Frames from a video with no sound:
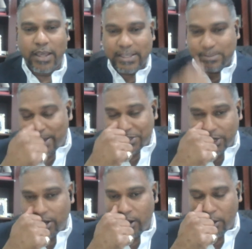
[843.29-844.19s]

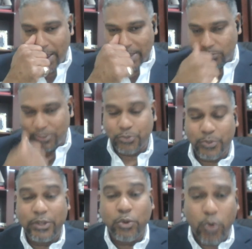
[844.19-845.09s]
expansion otherwise, which
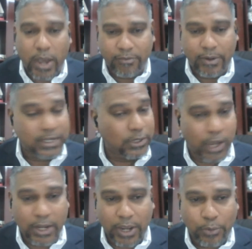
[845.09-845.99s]
we do have, which
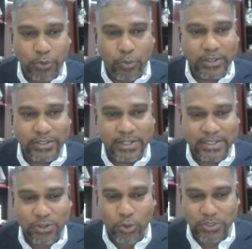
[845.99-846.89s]
I wouldn't want to
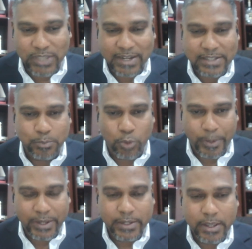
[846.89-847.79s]
disclose at this
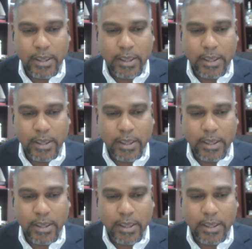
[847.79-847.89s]
moment.